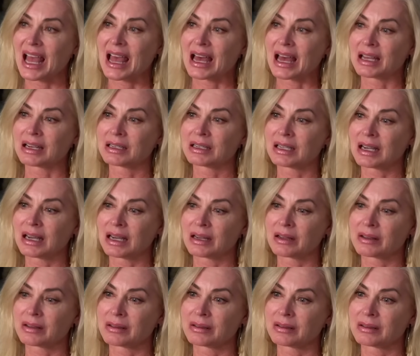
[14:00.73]
And
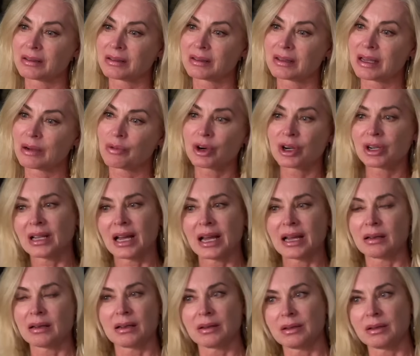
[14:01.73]
they weren't
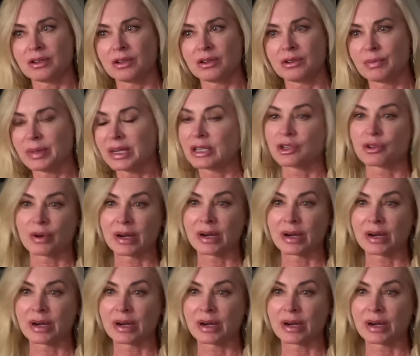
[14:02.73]
like big